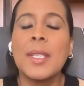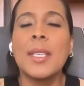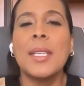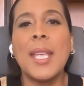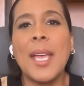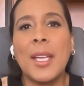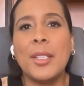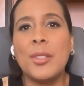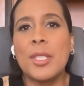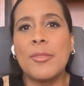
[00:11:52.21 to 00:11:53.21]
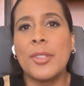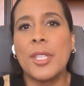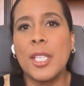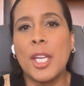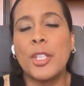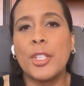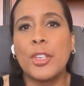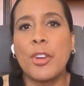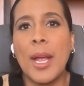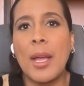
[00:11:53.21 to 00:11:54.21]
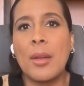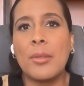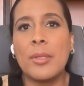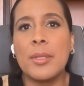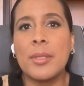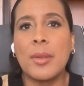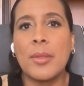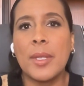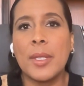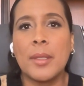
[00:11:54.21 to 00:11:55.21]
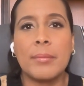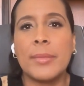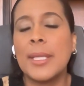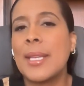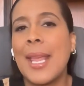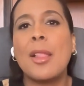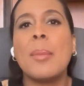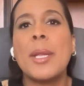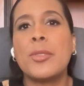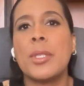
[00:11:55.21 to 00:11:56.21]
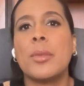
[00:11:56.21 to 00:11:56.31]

Yeah, usually for the younger crowd, so the let's say elementary,